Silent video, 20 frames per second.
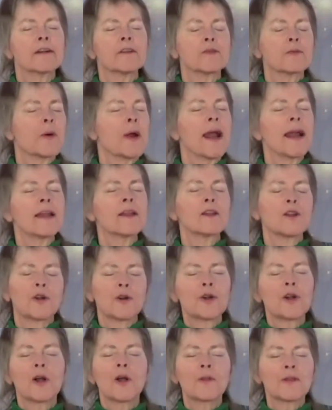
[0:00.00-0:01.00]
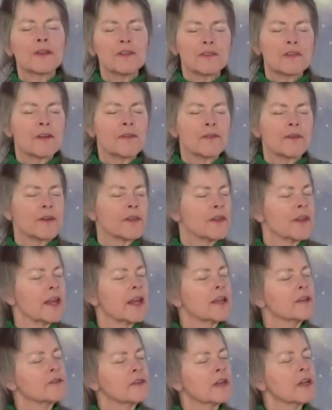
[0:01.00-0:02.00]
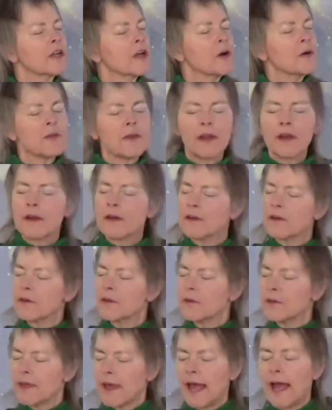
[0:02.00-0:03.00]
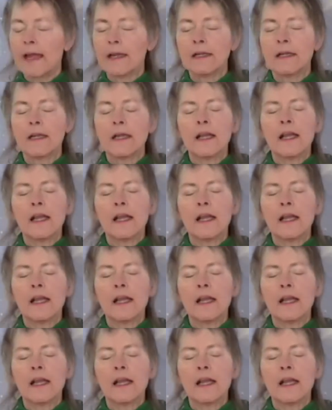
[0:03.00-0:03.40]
is where I learn all these different things and go there and do that.